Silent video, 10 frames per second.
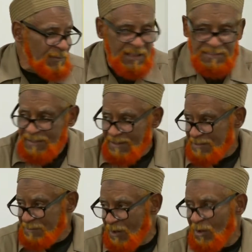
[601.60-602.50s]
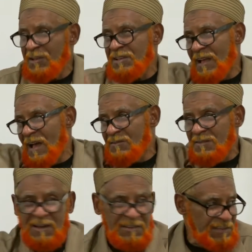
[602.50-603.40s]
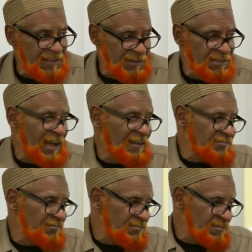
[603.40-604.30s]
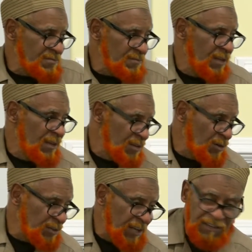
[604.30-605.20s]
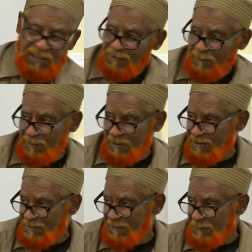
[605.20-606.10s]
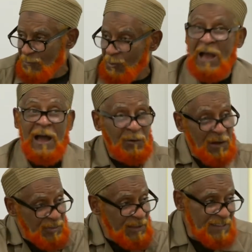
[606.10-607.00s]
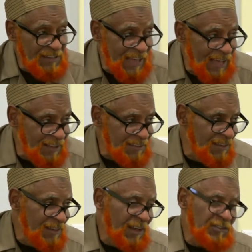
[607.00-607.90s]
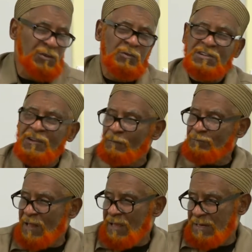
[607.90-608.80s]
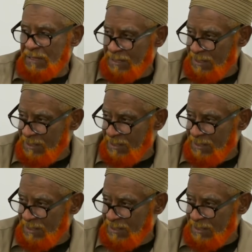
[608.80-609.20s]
my son Ismail? Oh, he's out hunting, he's out, you know, taking care of his business. Well, how are things at the house? And she went to complaining.